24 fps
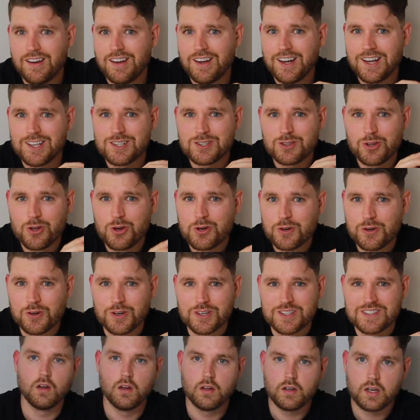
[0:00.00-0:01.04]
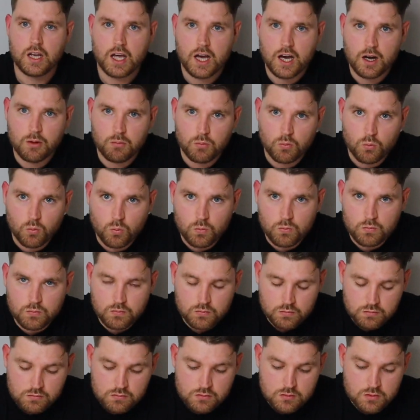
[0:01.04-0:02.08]
It's ludicrous. Now,
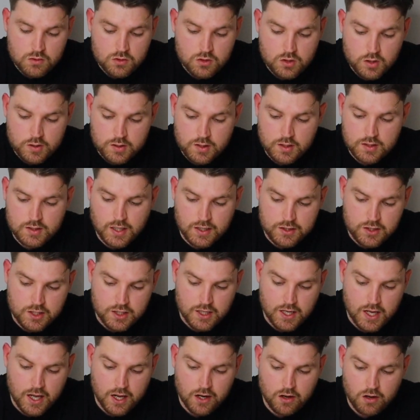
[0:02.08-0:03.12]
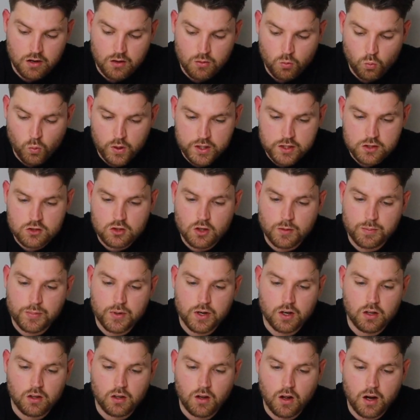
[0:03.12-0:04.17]
just to touch again, when
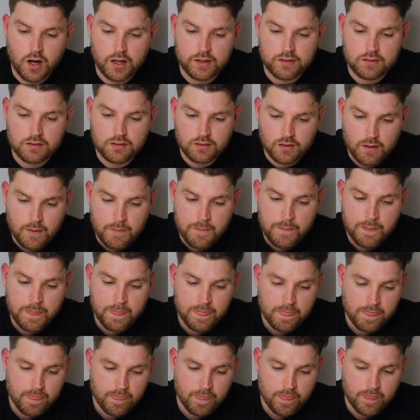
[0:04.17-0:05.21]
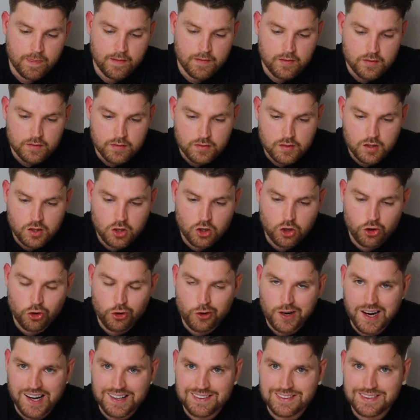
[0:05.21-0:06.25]
stopping at lights, the
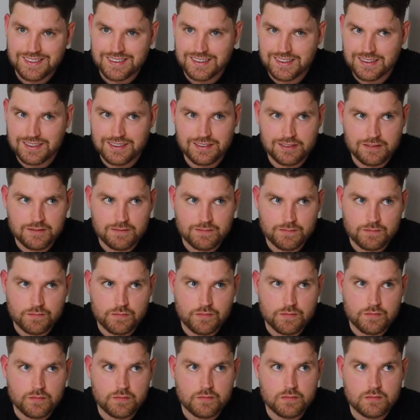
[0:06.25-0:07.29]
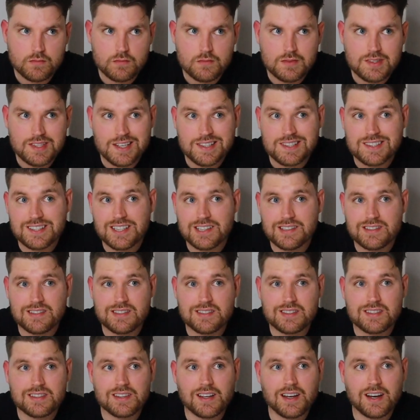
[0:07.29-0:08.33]
correct
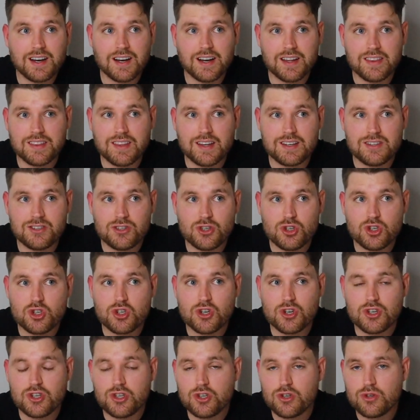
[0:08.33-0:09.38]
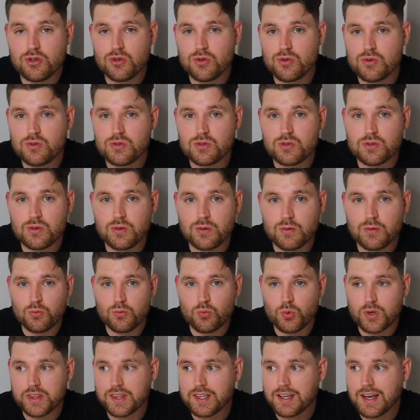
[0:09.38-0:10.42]
distance that you should use
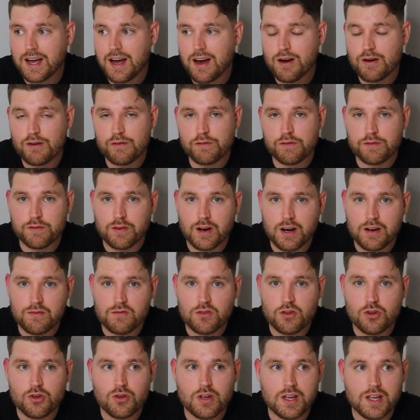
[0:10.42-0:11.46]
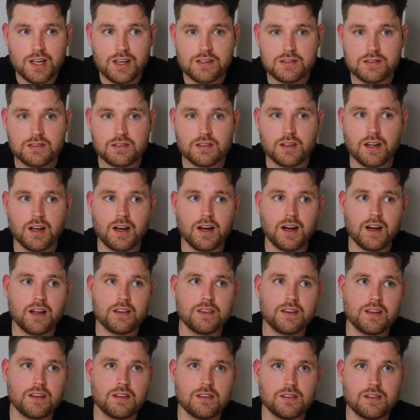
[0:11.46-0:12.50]
with the car in front of you is,
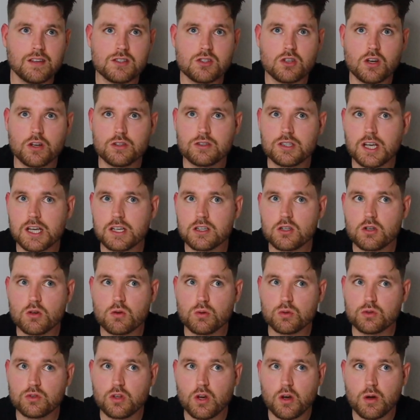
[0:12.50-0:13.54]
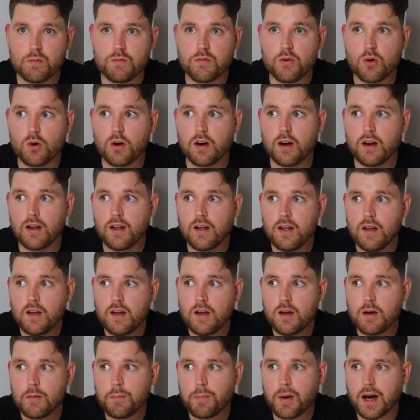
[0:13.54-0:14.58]
there's no technical term for it,
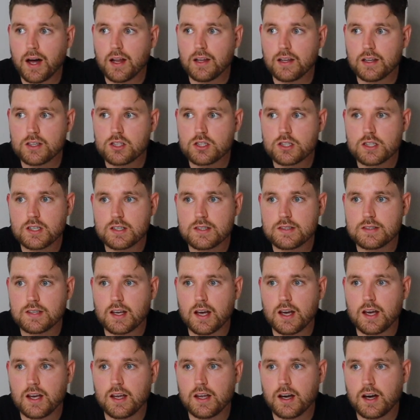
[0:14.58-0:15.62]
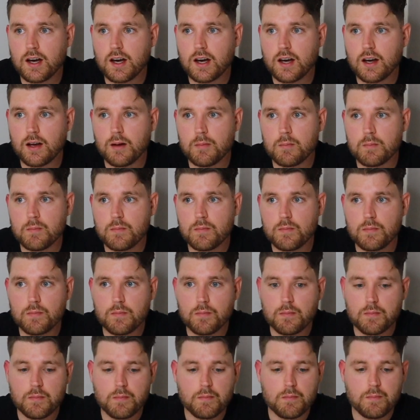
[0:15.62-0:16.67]
but let's just say
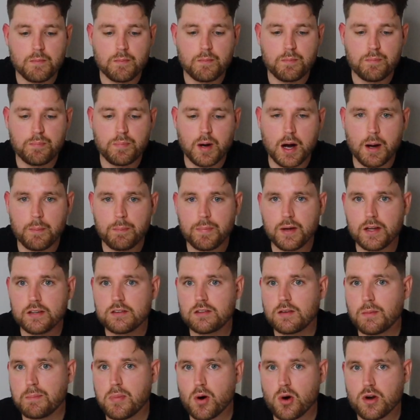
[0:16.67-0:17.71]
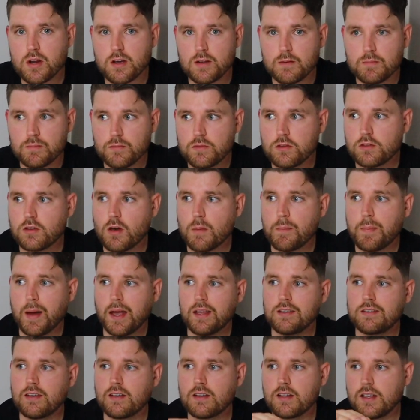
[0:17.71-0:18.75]
bumper to bonnet. So
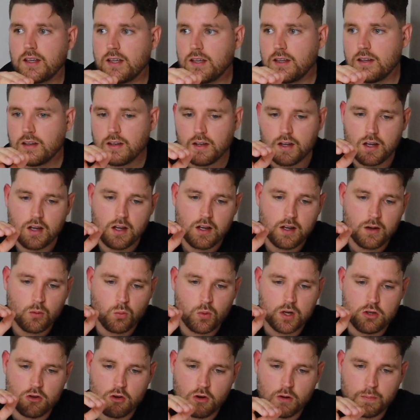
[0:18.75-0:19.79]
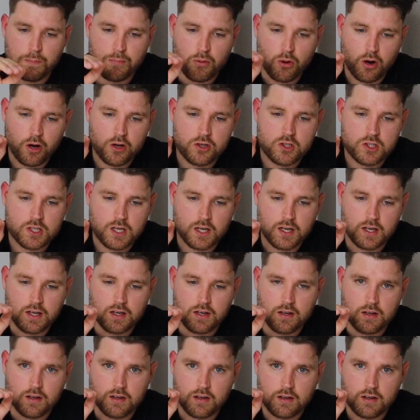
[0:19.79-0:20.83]
basically, when you're approaching